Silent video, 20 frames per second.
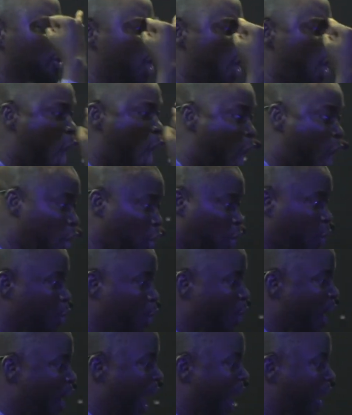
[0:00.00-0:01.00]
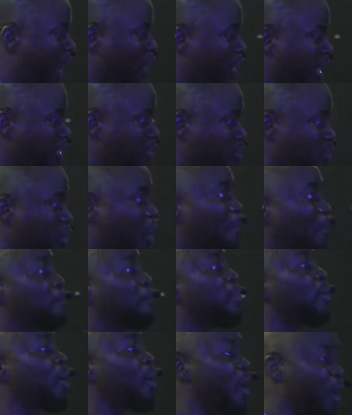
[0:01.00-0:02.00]
uncle encourage you.
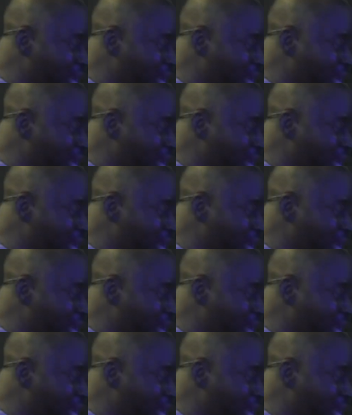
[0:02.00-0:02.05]
Brother,